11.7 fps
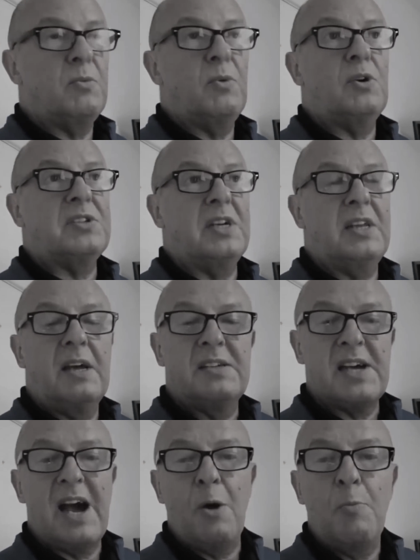I walked in is
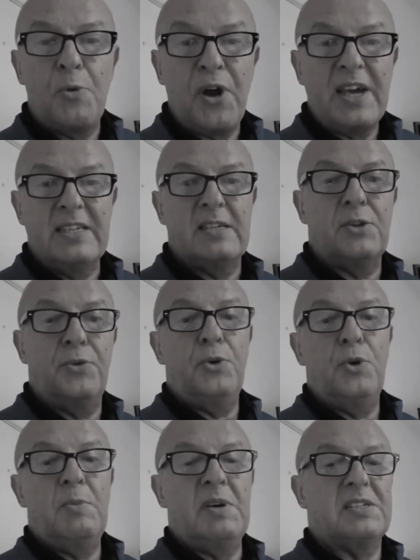how bright the
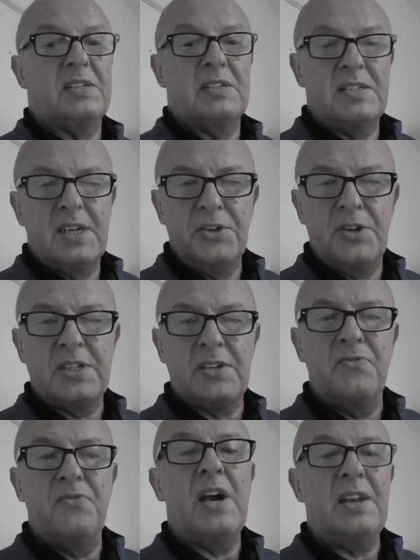room is, considering it's a
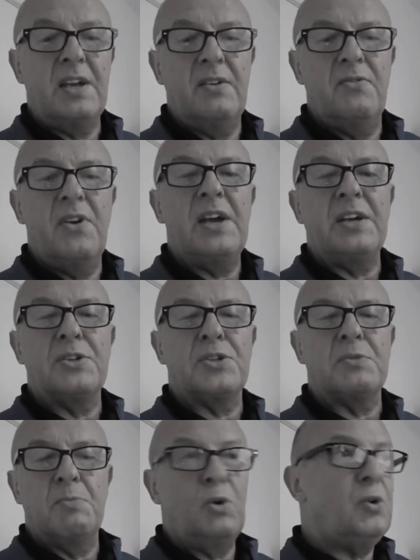very, very
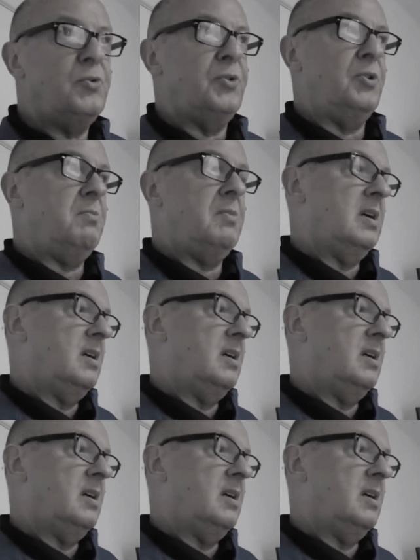small room.